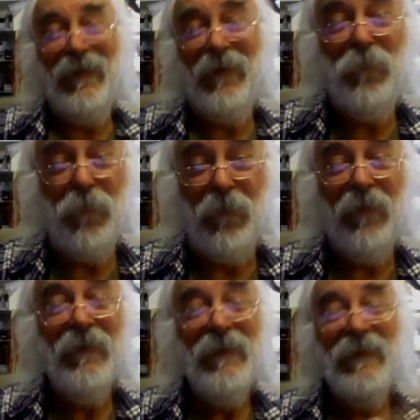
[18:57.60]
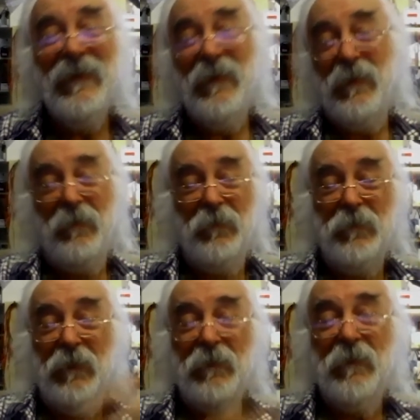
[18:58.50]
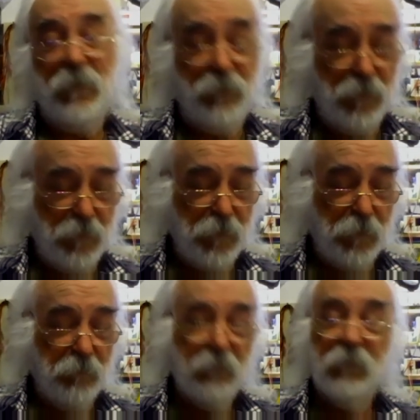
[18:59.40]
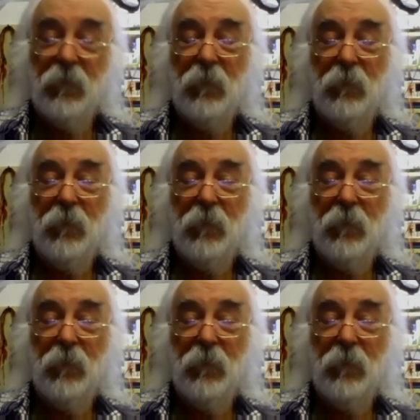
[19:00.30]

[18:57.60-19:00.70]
for any kind of a